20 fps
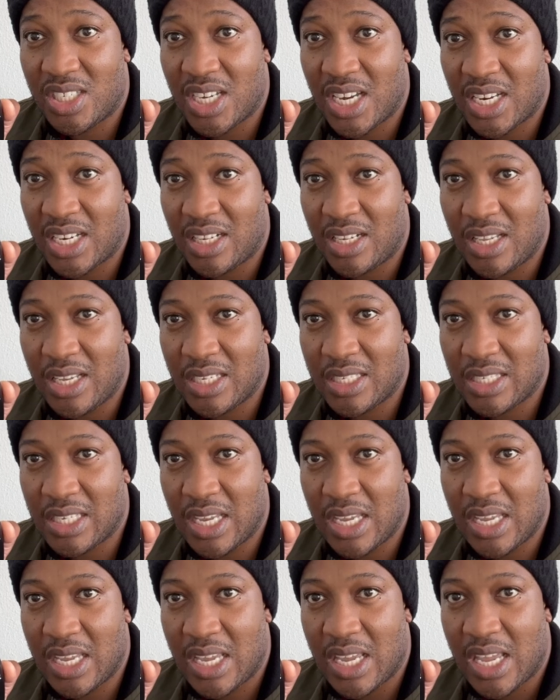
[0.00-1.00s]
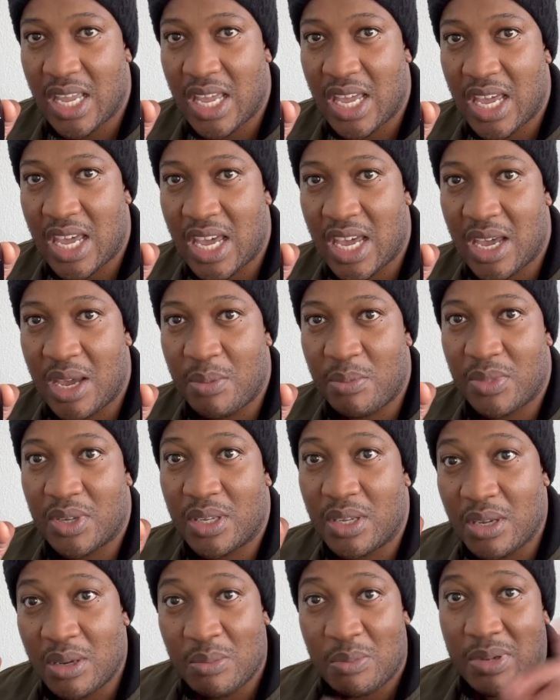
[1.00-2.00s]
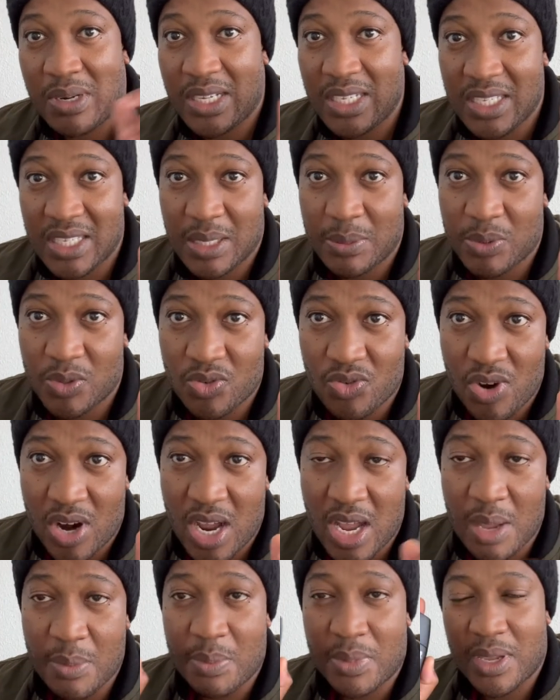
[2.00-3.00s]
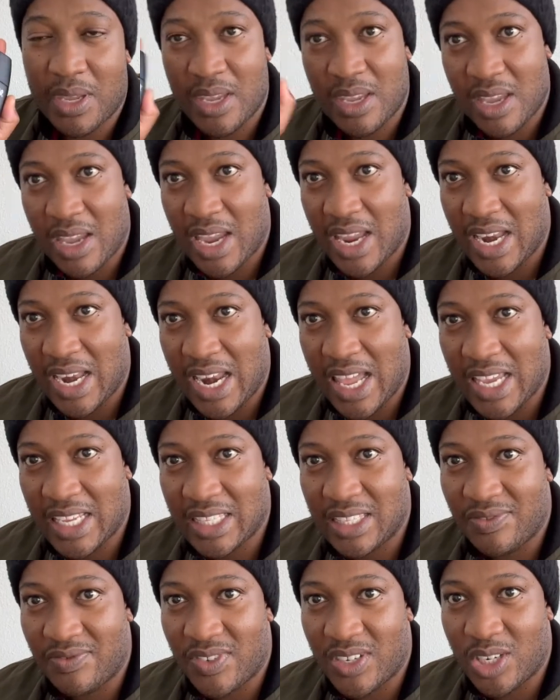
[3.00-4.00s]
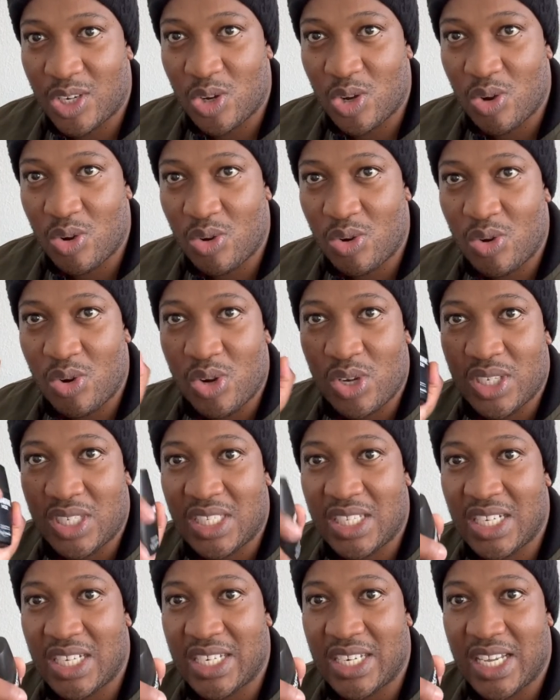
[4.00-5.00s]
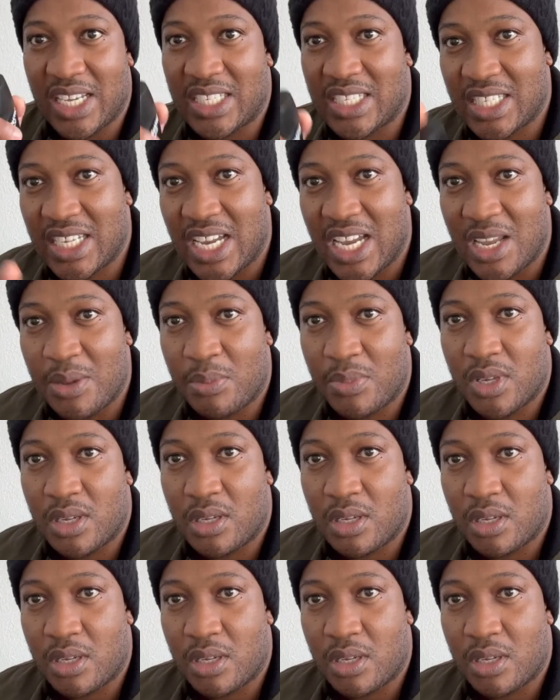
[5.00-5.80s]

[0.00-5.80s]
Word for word: channel SA, um, please subscribe and like the video. Till next time,